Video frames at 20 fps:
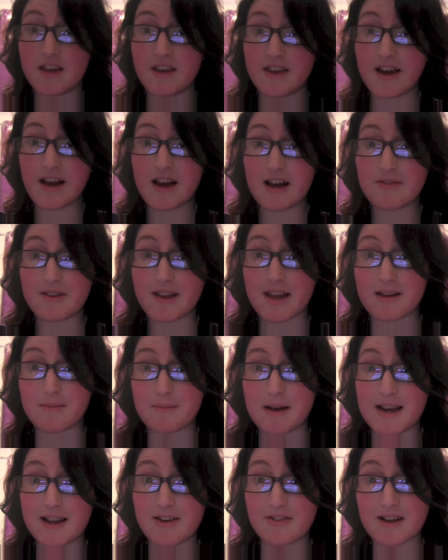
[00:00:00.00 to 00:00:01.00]
yeah, I'm getting
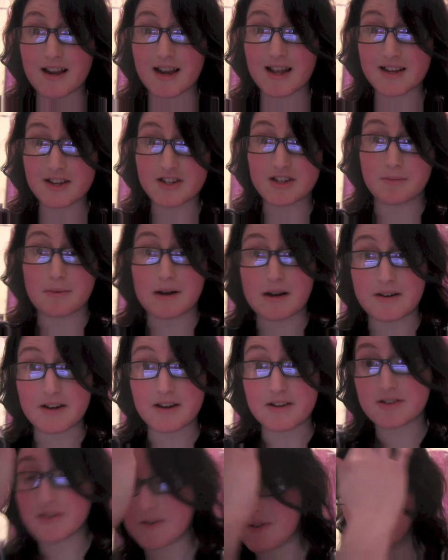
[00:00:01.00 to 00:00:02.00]
my little collection of
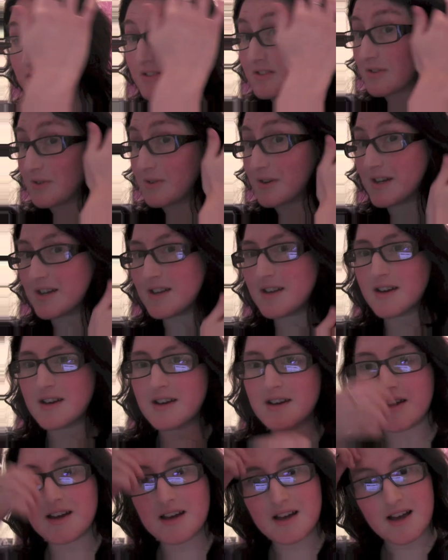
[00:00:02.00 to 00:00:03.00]
Mario toys sorted.
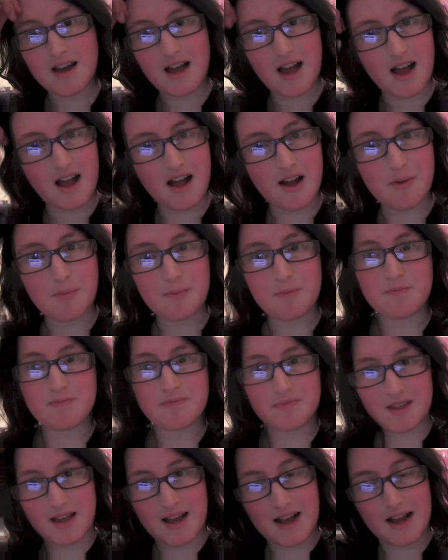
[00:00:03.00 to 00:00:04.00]

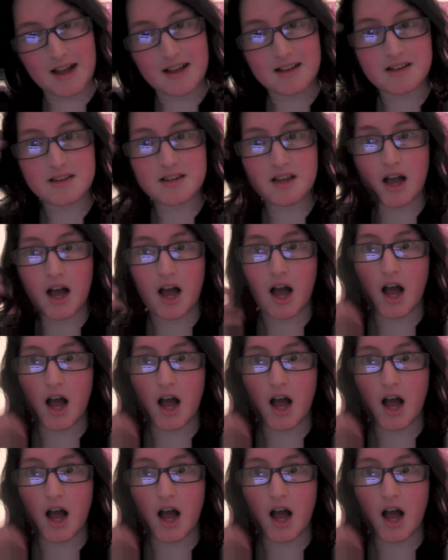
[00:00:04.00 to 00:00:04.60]
And...